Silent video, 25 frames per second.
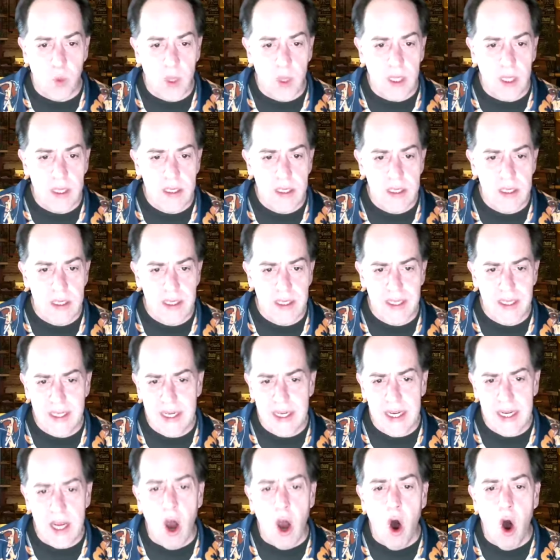Willis
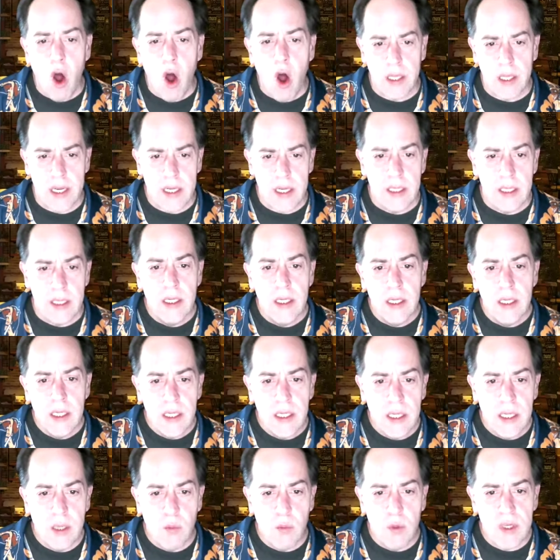C. Hawley,
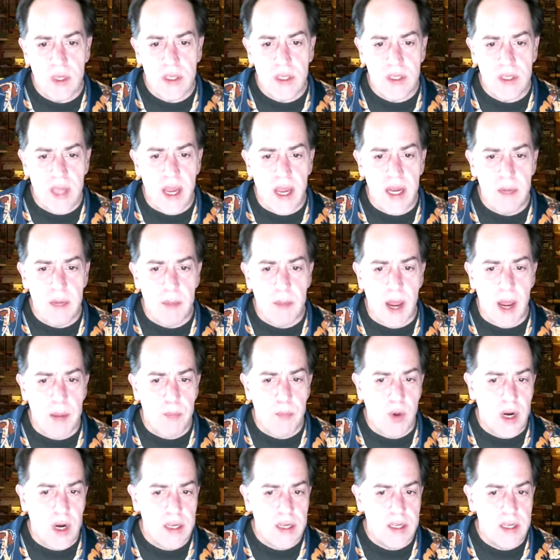it was signed by
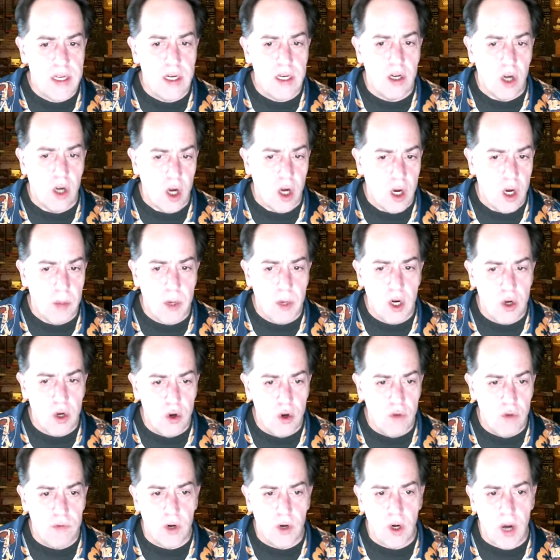President Herbert
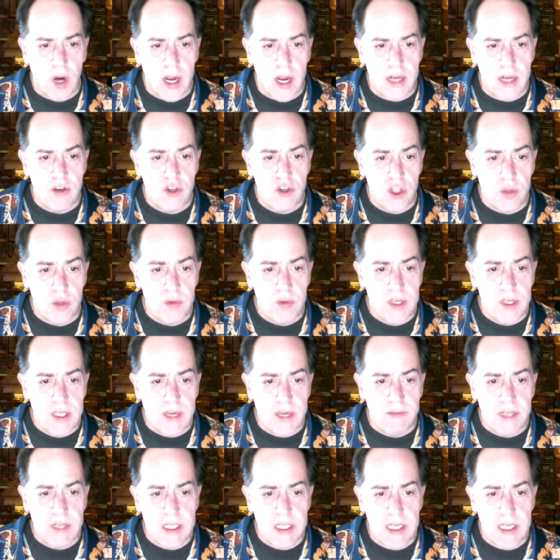Hoover on June
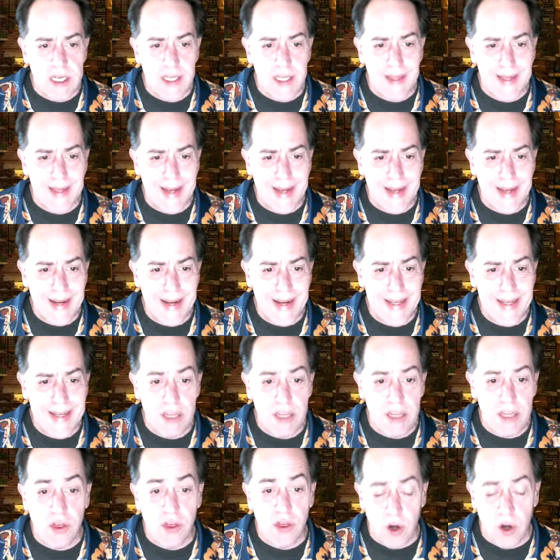17,
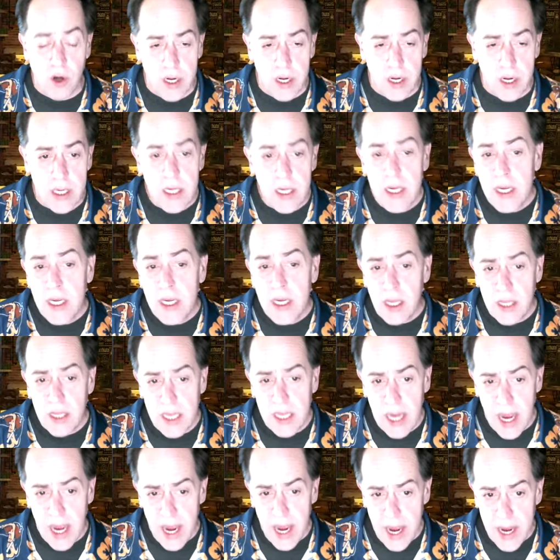1930.
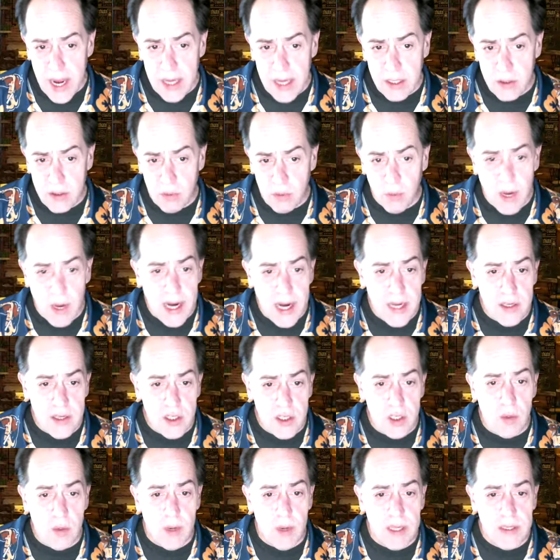The act
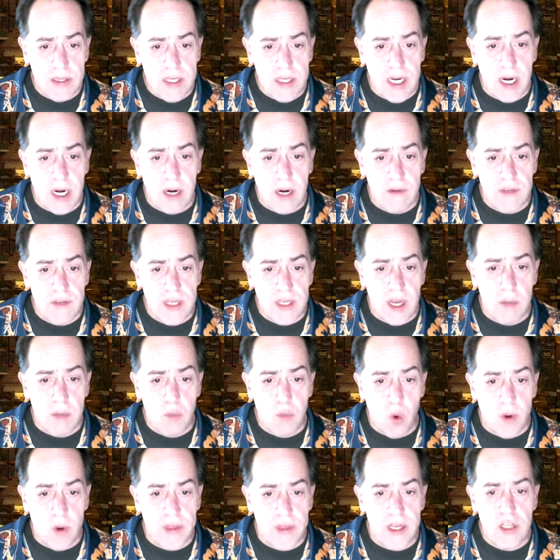raised U.S. tariffs on
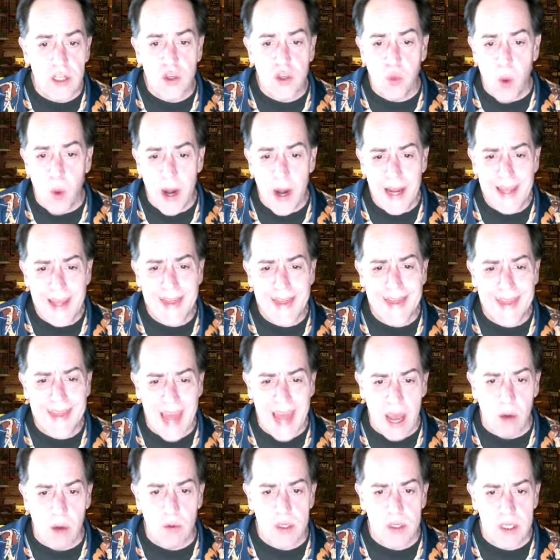more than
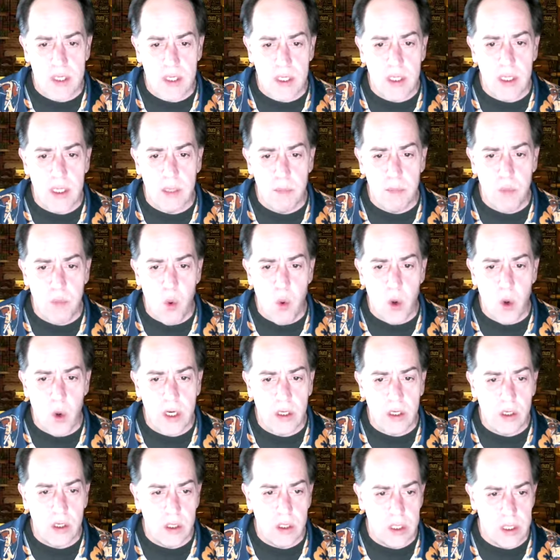20,000
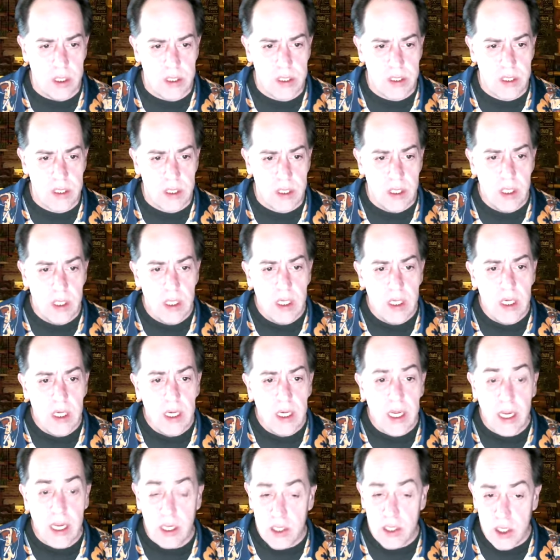imported goods.
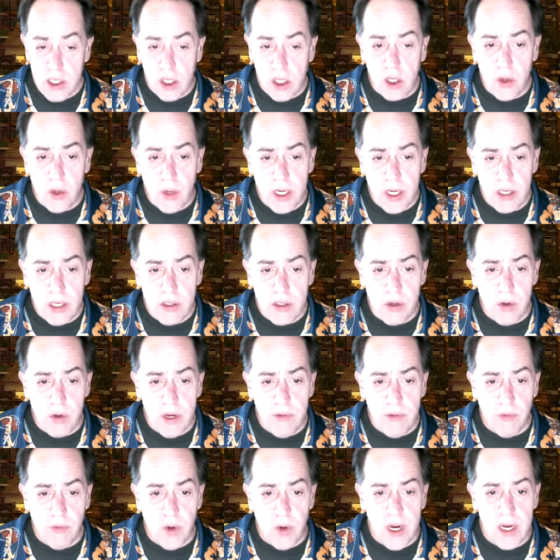Excluding
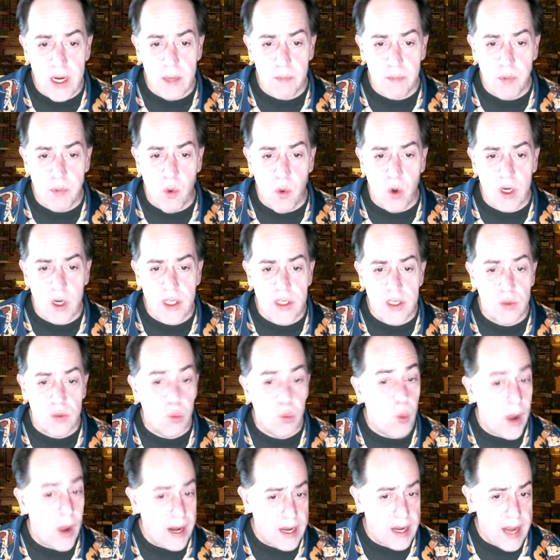duty-free imports,
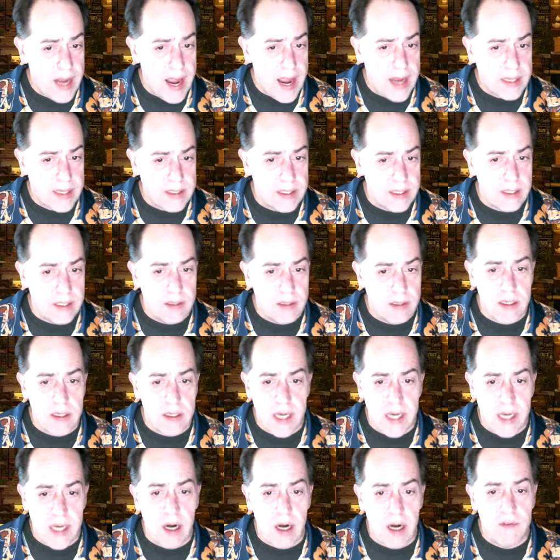when enacted, the
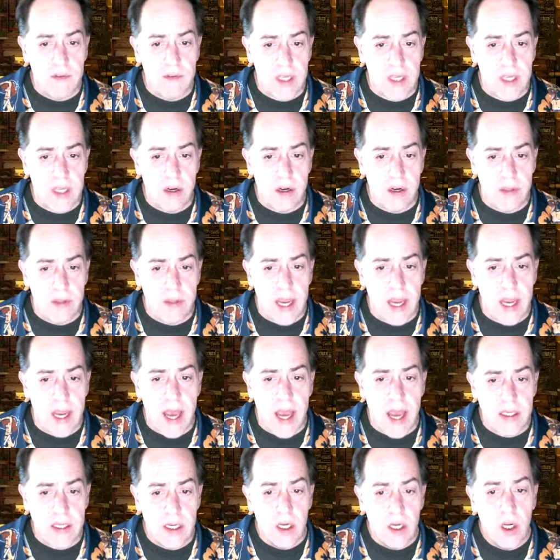tariffs under the
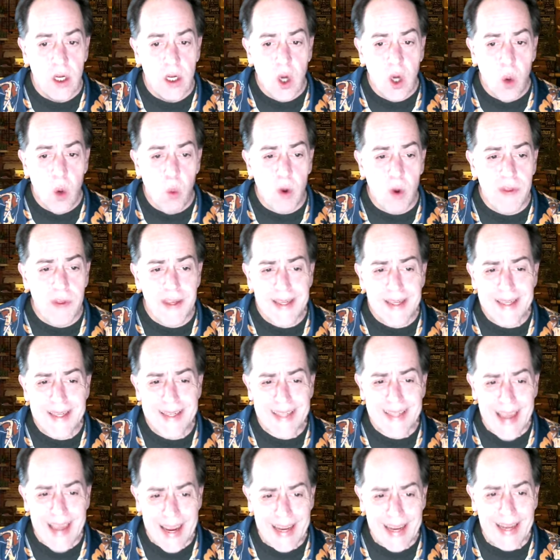act were the
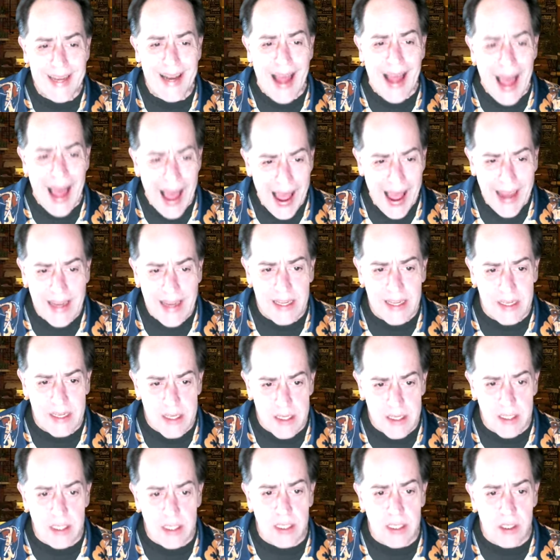second
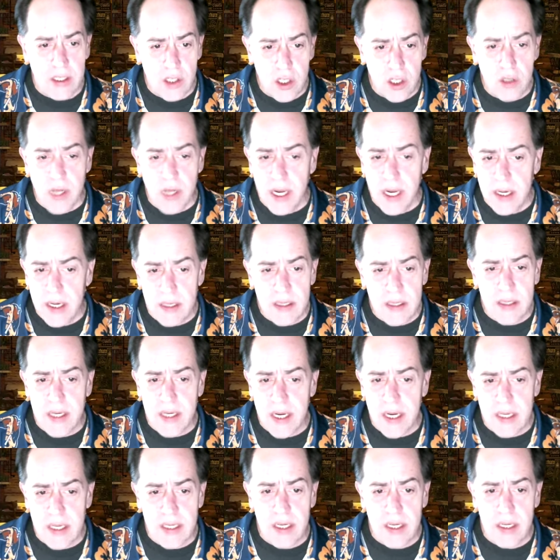highest in United
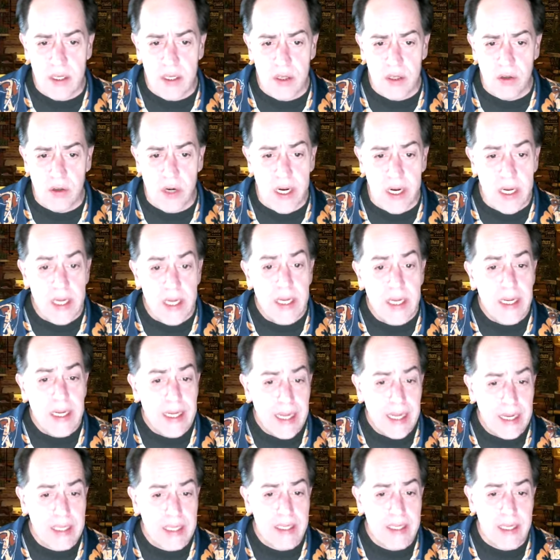States history,
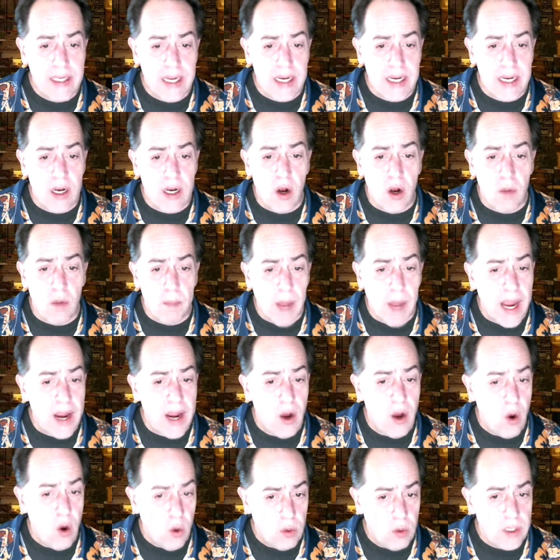exceeded
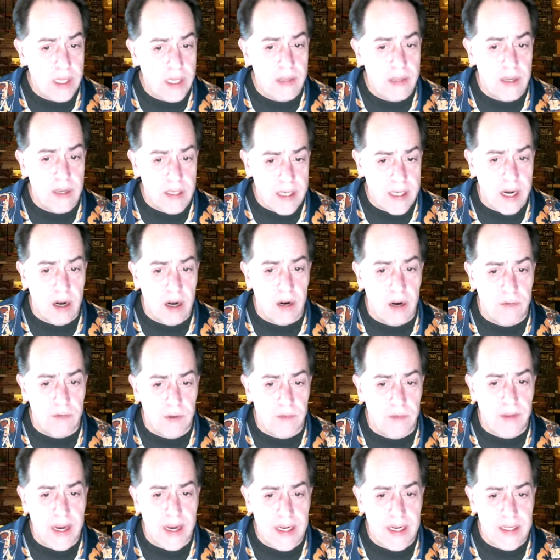by only the tariff
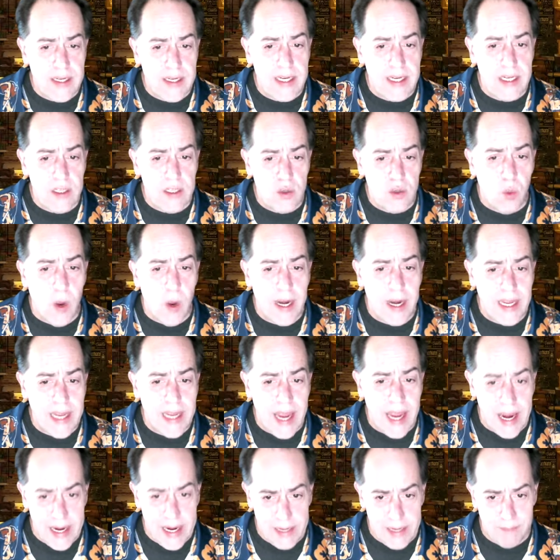of
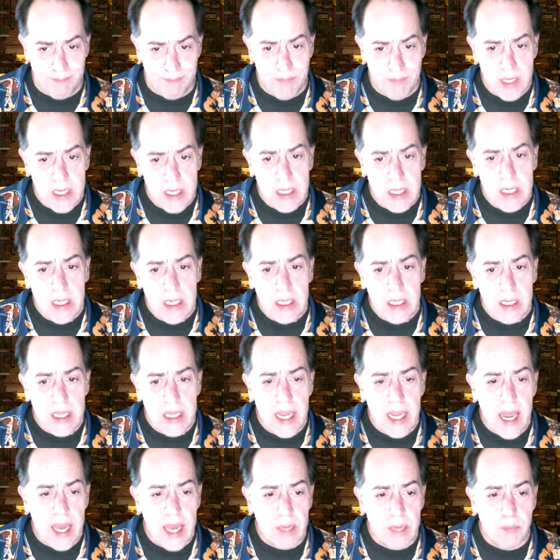1828.
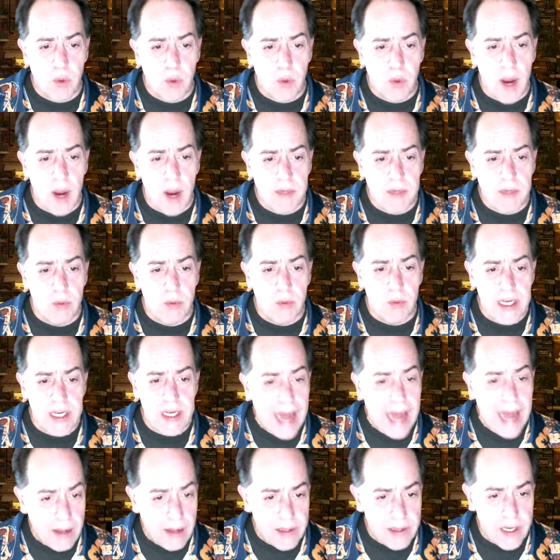The act prompted
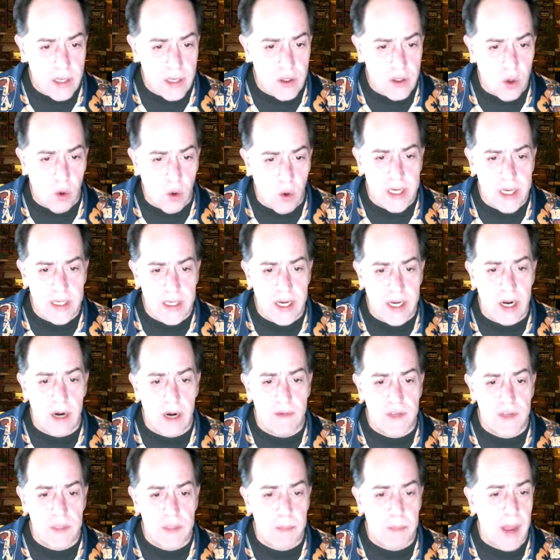retaliatory
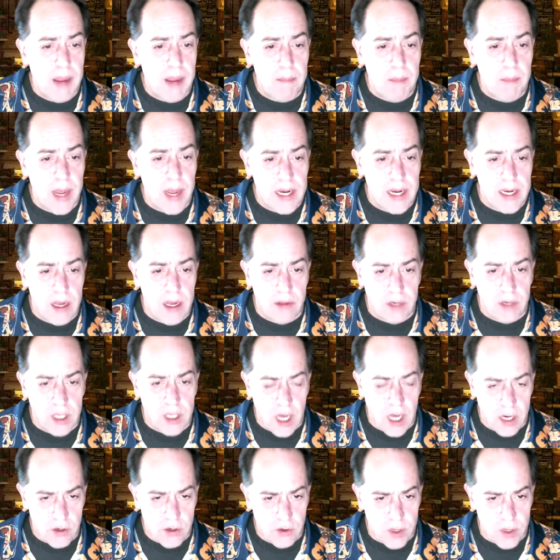tariffs by many other
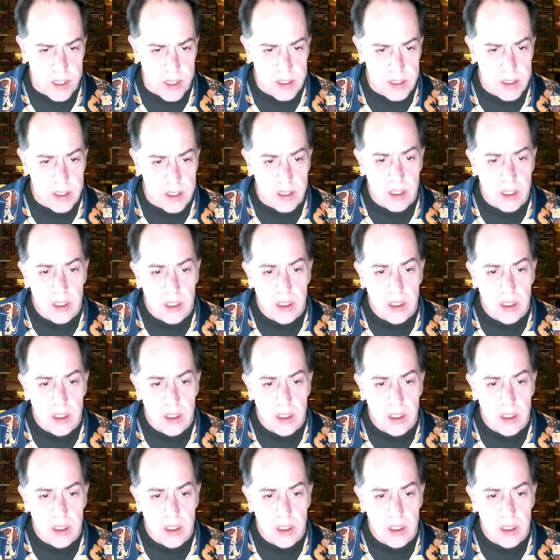countries.